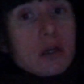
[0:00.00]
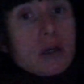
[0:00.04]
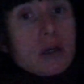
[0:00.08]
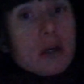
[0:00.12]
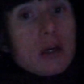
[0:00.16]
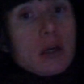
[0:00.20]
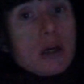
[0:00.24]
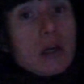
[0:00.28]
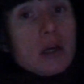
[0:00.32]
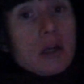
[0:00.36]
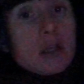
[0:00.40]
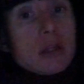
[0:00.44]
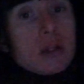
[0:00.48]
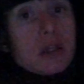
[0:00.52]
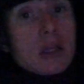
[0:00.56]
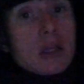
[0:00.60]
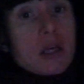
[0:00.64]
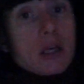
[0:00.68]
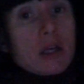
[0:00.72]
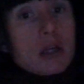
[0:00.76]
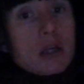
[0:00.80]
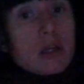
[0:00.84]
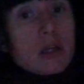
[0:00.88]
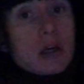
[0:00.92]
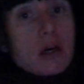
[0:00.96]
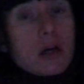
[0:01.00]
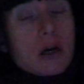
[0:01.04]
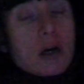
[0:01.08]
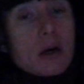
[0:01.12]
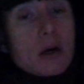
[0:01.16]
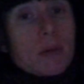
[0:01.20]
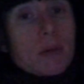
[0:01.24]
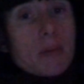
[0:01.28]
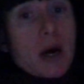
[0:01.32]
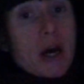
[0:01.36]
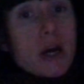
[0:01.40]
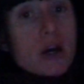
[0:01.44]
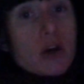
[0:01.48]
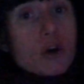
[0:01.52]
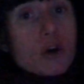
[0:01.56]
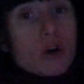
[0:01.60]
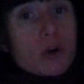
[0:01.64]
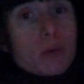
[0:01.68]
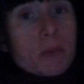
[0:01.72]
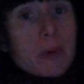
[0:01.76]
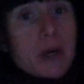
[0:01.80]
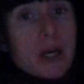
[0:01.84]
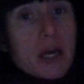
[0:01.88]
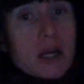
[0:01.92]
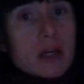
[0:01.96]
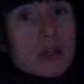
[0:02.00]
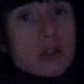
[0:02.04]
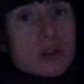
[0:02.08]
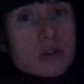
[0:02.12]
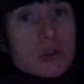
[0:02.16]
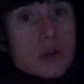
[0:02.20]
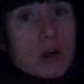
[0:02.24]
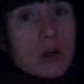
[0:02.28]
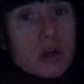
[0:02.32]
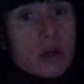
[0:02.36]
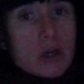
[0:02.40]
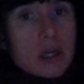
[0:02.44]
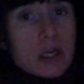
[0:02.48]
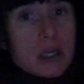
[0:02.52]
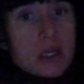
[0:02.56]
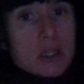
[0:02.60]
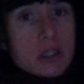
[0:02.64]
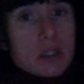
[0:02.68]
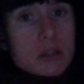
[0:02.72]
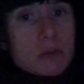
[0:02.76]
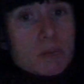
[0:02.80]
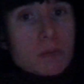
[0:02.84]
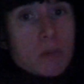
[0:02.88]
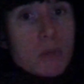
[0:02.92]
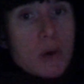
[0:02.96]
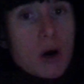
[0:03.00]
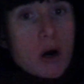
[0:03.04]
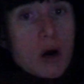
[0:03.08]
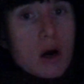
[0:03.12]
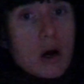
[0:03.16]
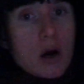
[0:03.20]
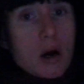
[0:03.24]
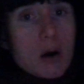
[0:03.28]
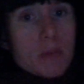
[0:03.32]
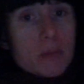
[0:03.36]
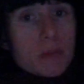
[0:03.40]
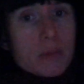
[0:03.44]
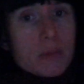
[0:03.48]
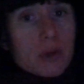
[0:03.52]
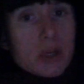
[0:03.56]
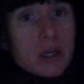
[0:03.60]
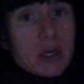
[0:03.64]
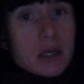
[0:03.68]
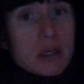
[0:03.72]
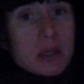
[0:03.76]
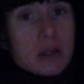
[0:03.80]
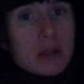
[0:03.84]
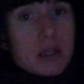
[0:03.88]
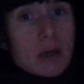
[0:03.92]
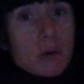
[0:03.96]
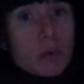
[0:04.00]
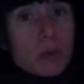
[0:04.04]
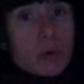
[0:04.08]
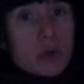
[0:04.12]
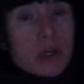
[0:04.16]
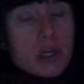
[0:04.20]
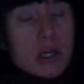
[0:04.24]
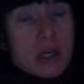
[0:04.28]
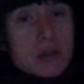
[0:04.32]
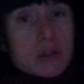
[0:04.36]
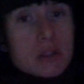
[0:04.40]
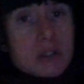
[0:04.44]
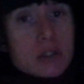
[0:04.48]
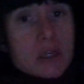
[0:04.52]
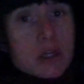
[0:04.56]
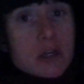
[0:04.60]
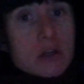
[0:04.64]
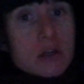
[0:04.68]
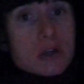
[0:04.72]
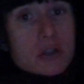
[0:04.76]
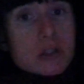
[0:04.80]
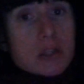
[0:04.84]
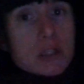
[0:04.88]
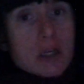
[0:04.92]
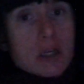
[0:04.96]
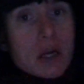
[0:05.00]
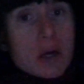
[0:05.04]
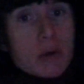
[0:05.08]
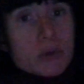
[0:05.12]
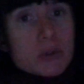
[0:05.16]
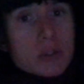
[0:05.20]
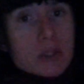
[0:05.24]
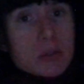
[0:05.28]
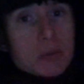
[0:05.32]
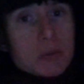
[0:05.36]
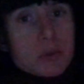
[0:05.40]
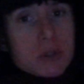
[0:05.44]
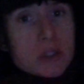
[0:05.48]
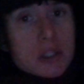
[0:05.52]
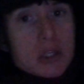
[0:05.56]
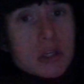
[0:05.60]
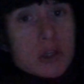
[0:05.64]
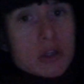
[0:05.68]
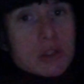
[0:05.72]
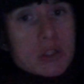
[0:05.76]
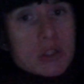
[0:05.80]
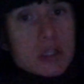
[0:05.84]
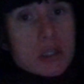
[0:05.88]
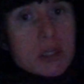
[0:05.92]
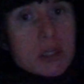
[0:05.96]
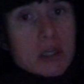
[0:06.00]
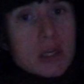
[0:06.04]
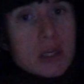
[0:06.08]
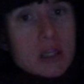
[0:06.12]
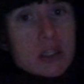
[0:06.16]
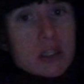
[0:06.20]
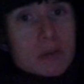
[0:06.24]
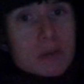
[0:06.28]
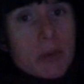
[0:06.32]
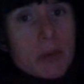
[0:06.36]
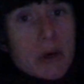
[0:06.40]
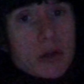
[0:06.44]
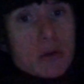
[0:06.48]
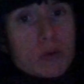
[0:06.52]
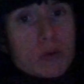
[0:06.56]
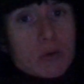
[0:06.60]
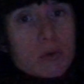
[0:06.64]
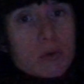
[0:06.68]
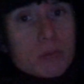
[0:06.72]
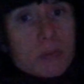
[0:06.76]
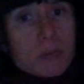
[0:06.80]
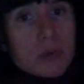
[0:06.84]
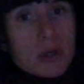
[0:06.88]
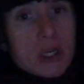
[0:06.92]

And then I heard my ex-narc and his mom, like, they were downstairs and I was upstairs in a guest bedroom,